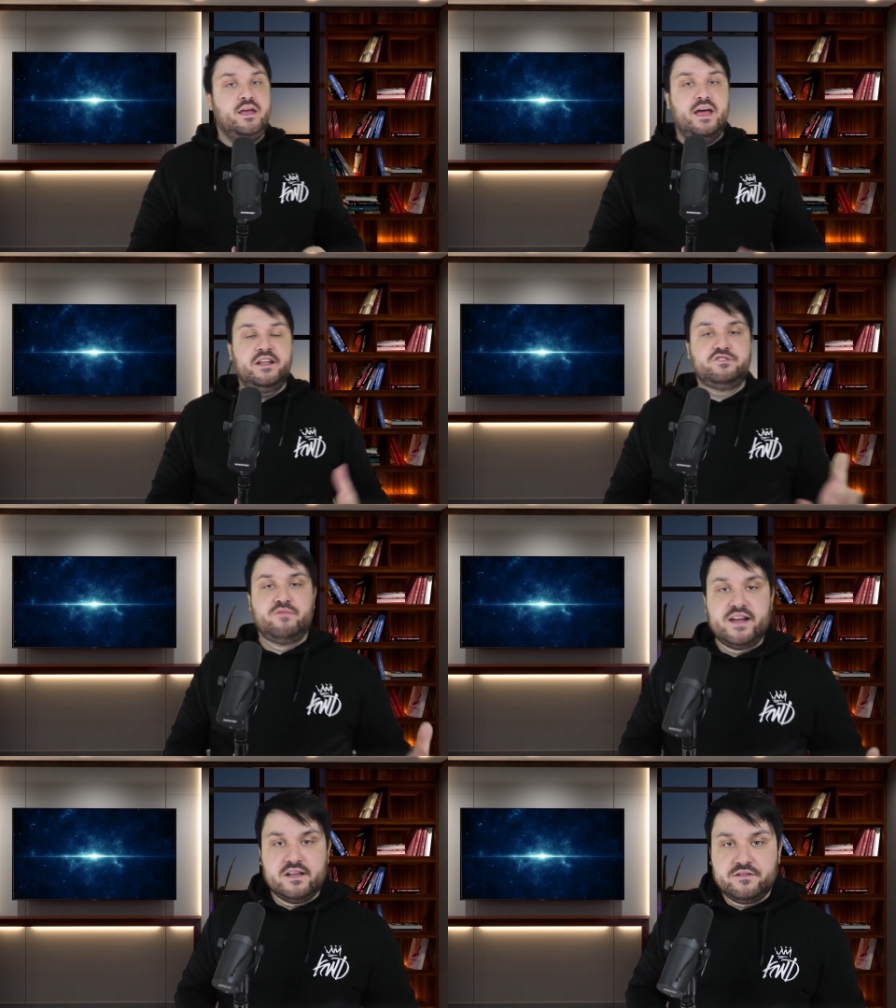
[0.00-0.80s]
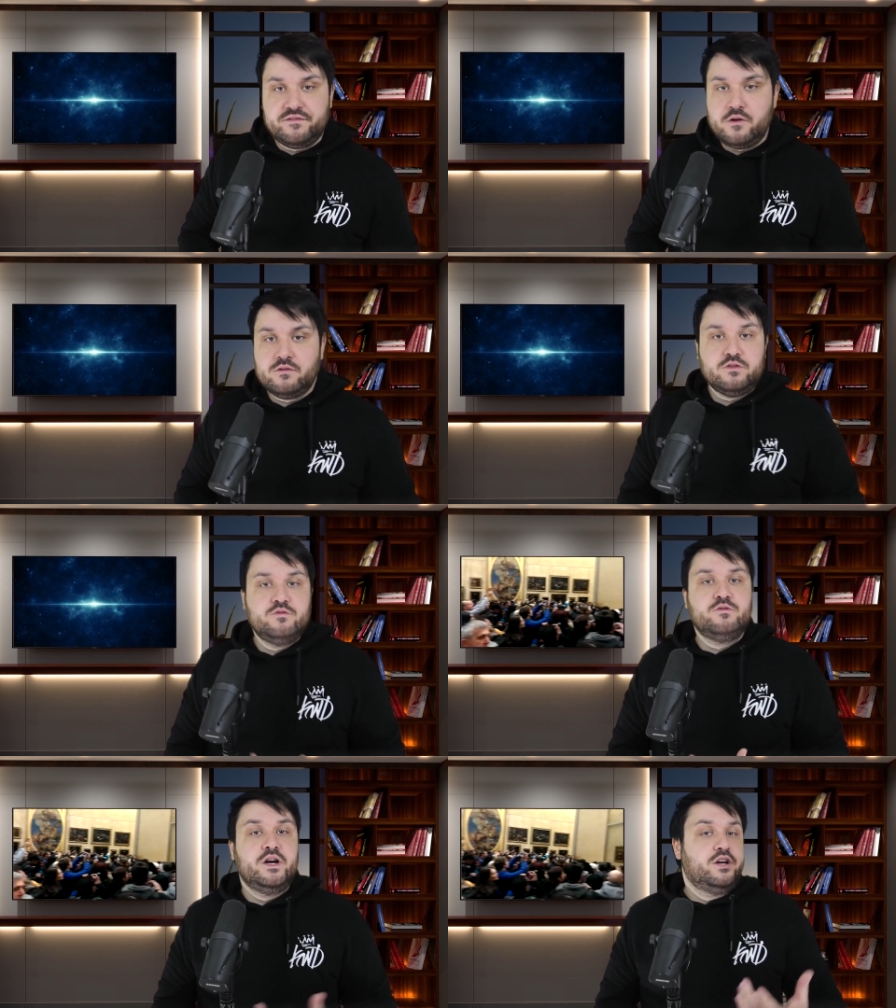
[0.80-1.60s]
And us regular folk
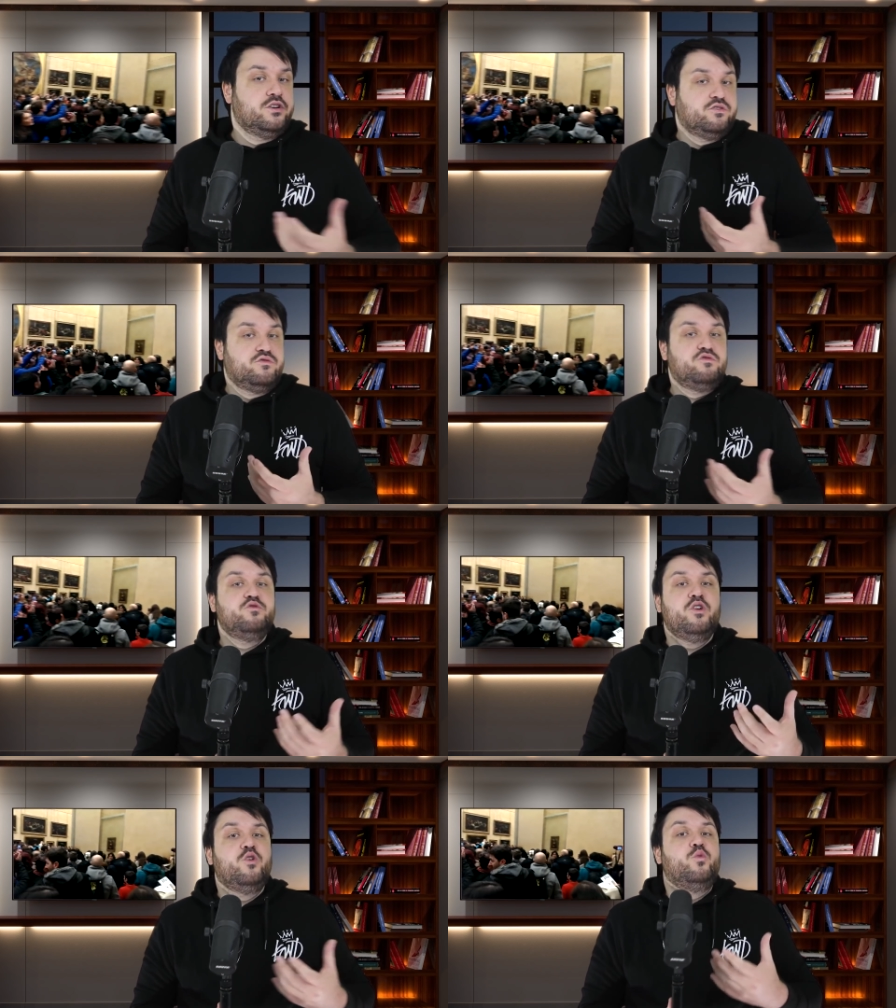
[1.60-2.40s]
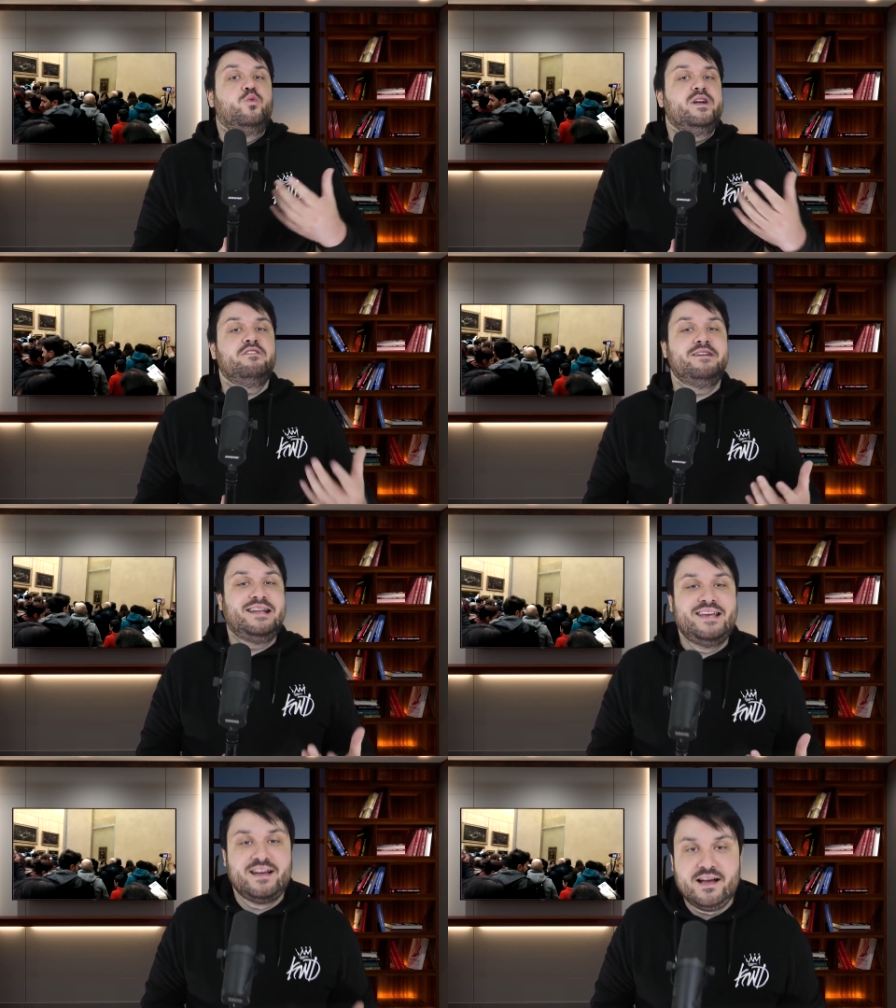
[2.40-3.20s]
who grew
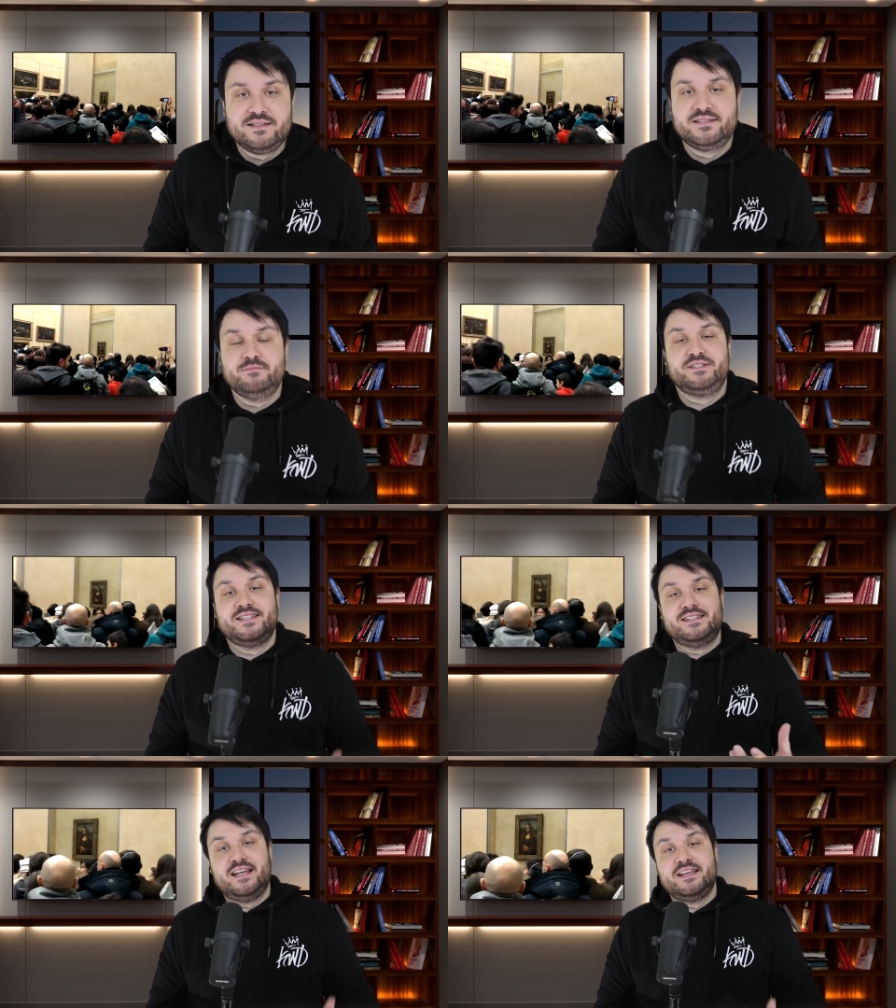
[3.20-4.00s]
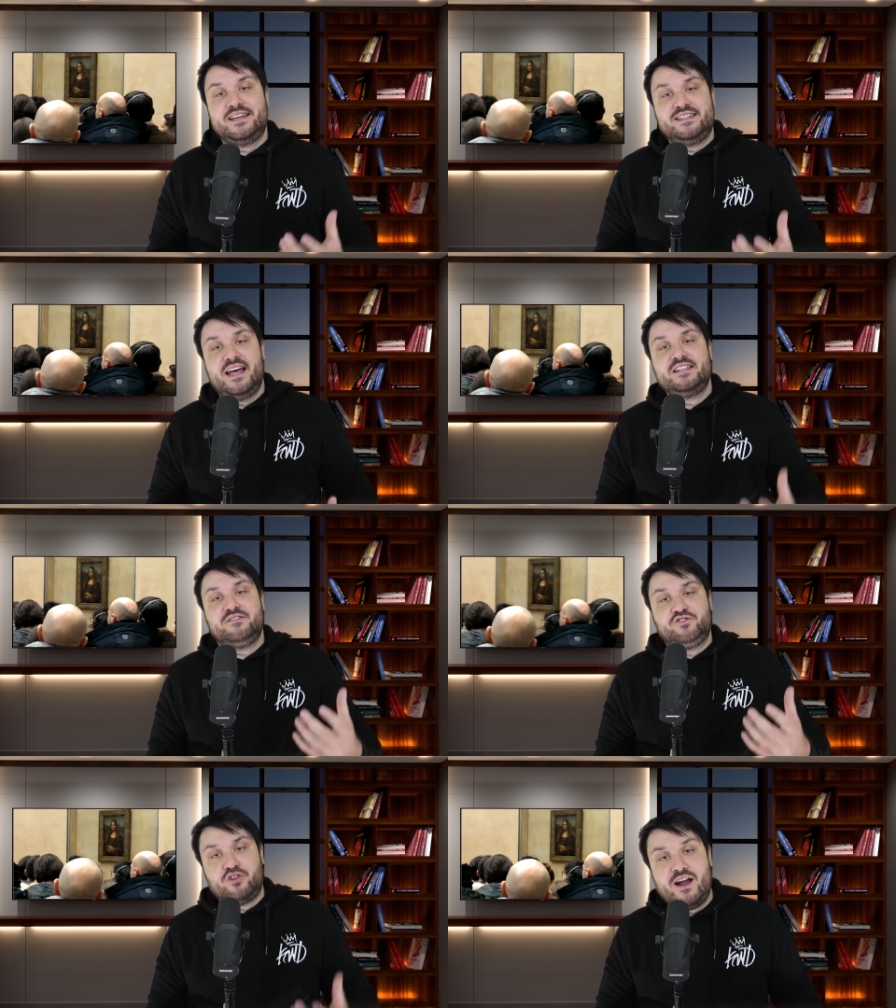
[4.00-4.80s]
wearily accustomed to the delicate dance
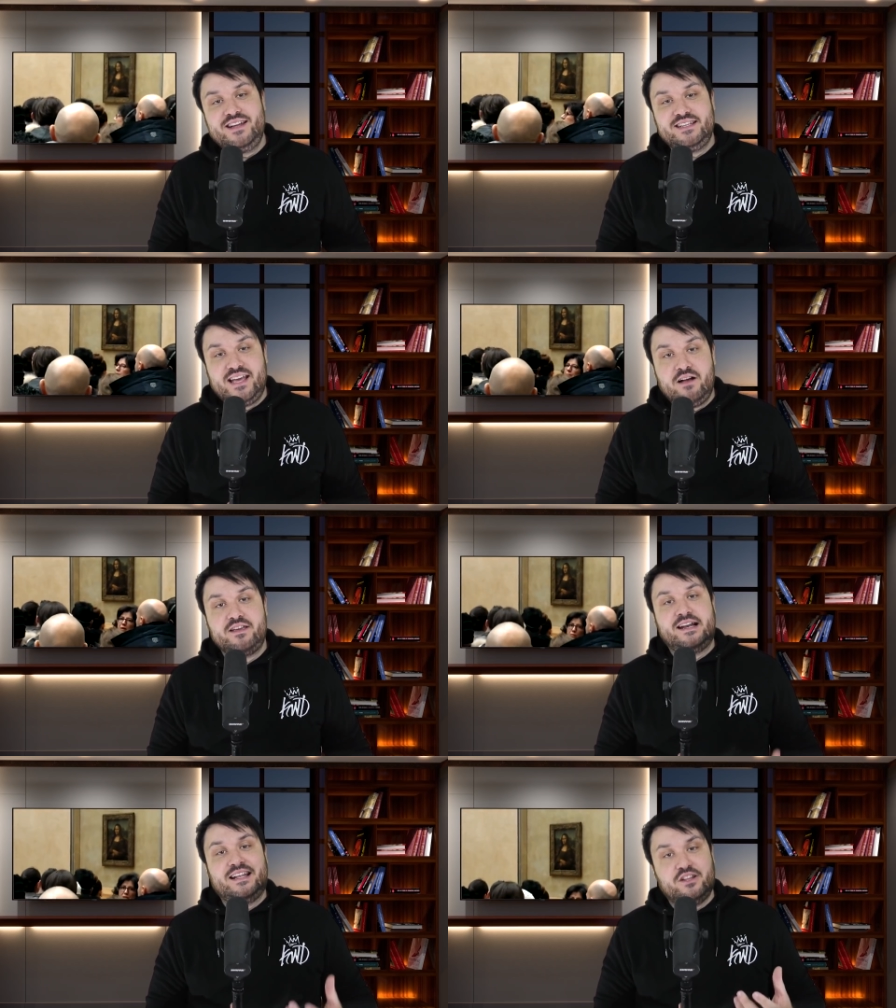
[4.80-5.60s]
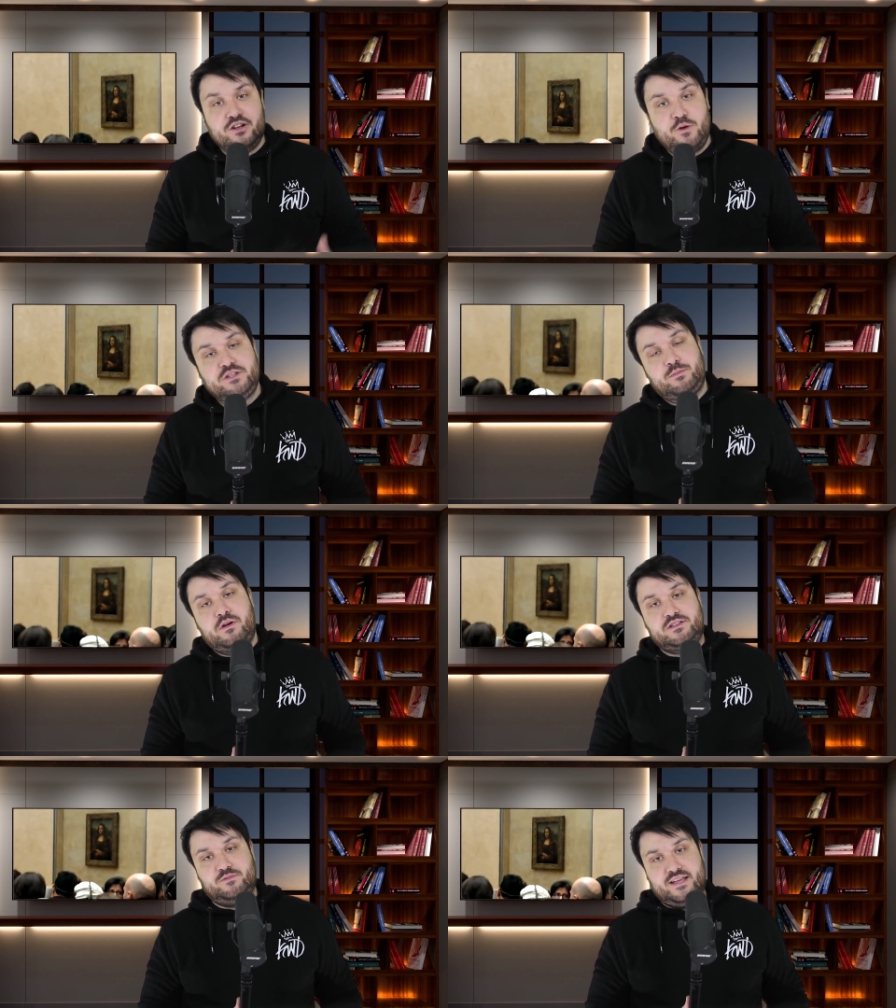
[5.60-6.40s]
of trying to calculate the lowest
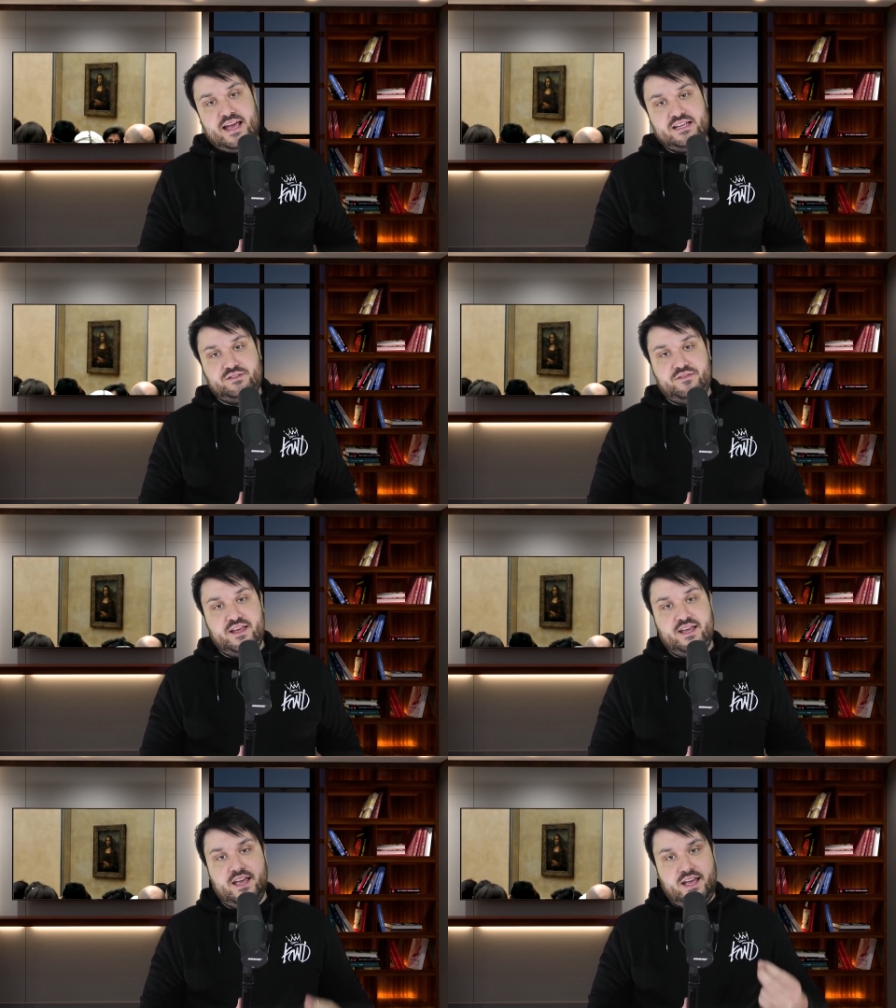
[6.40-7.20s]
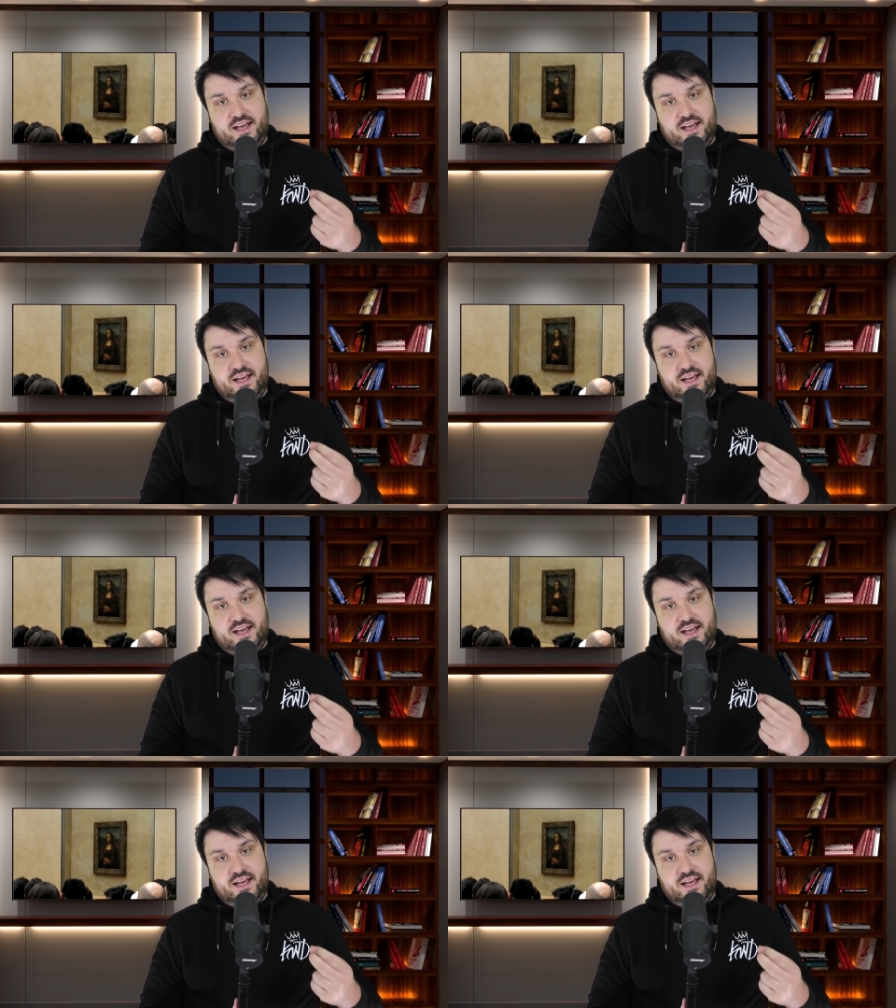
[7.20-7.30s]
possible gas fee